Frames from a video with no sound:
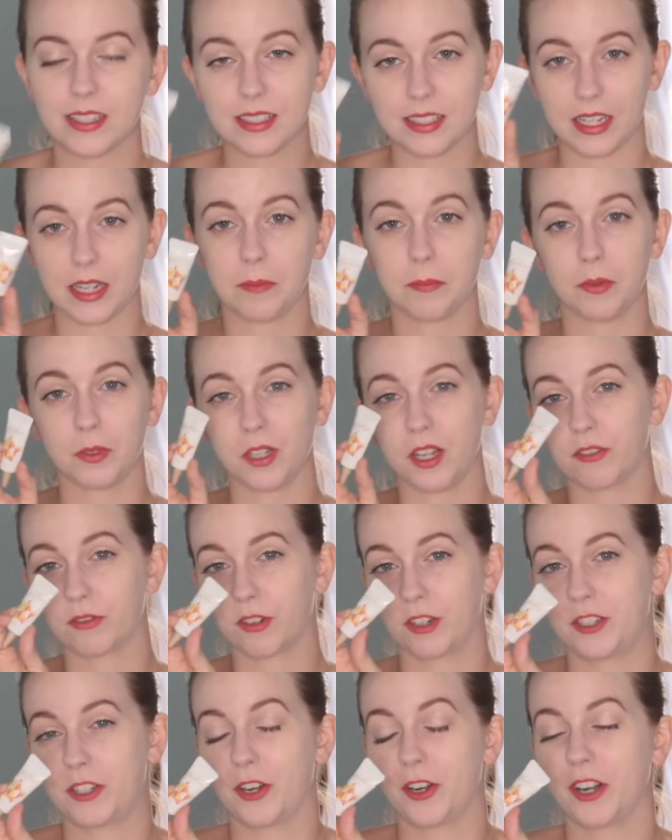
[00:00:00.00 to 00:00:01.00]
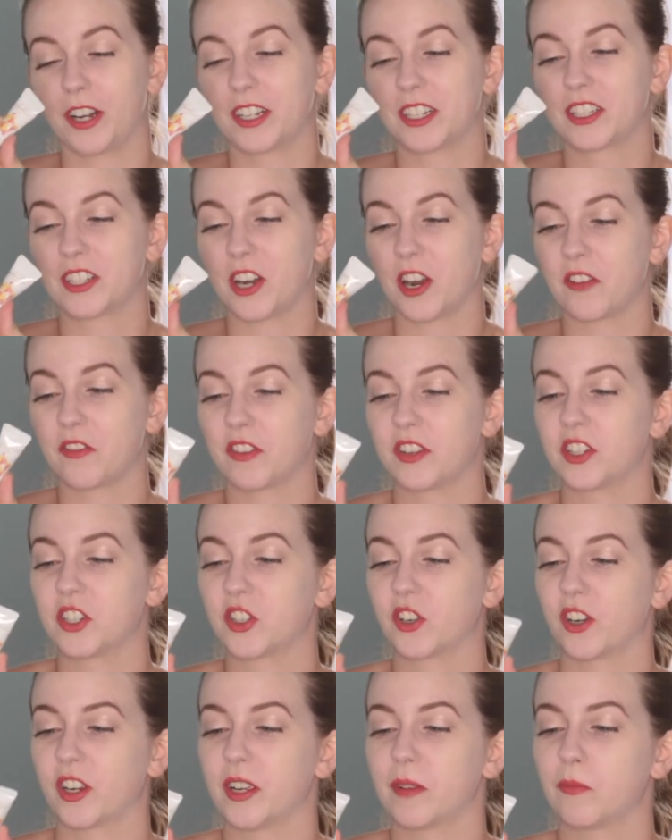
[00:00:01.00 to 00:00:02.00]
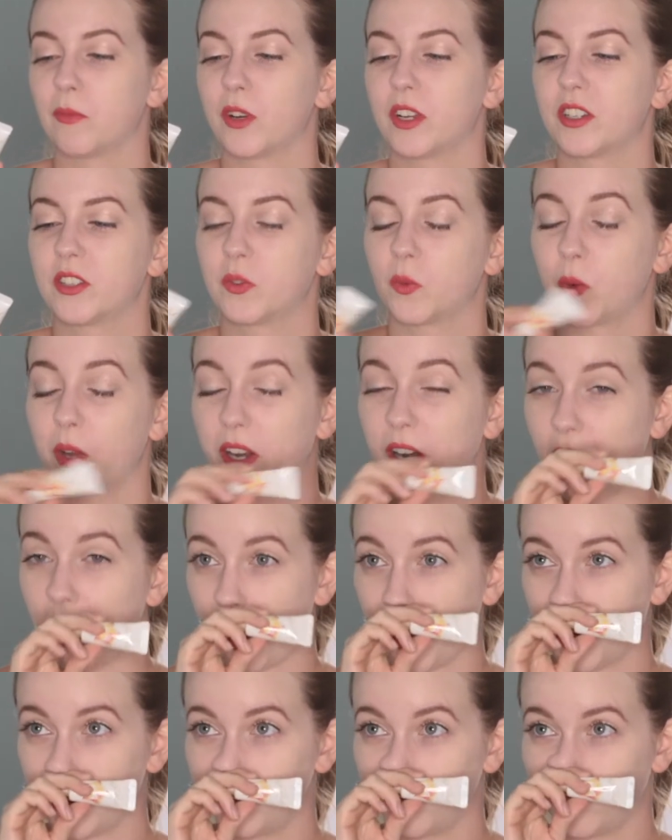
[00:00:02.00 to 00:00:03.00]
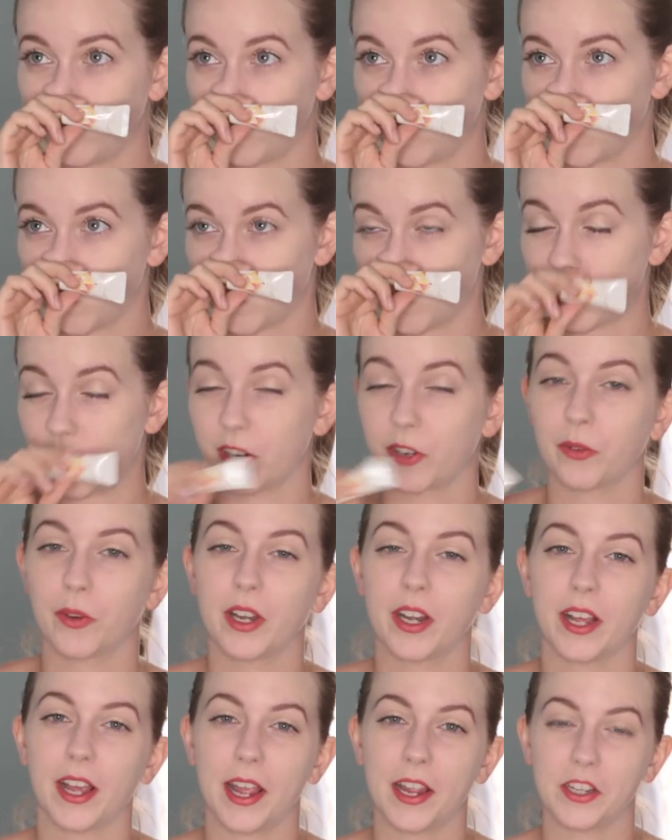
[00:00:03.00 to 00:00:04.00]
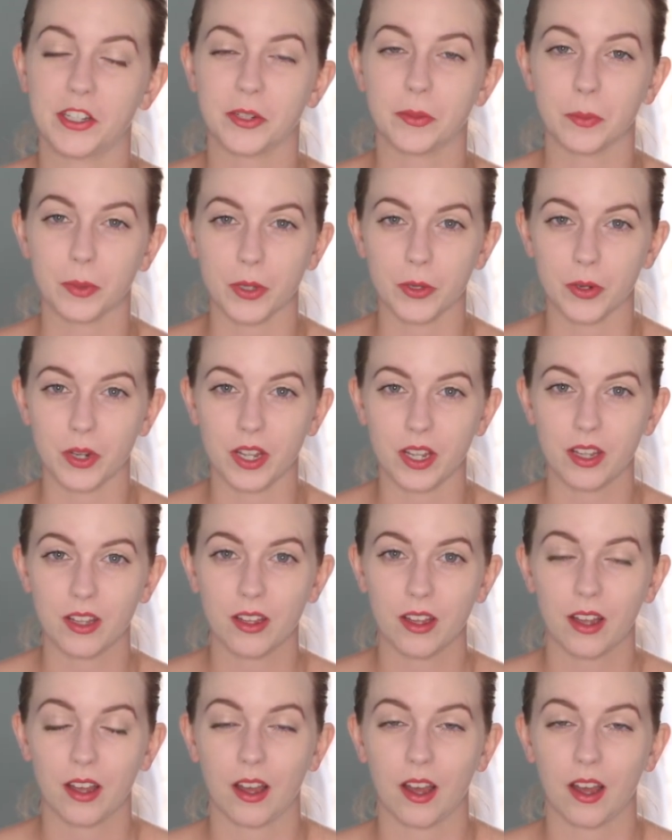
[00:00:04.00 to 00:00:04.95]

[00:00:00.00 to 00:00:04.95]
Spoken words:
sample of Returning Starfish Cream, which when I first started reading Asian Beauty,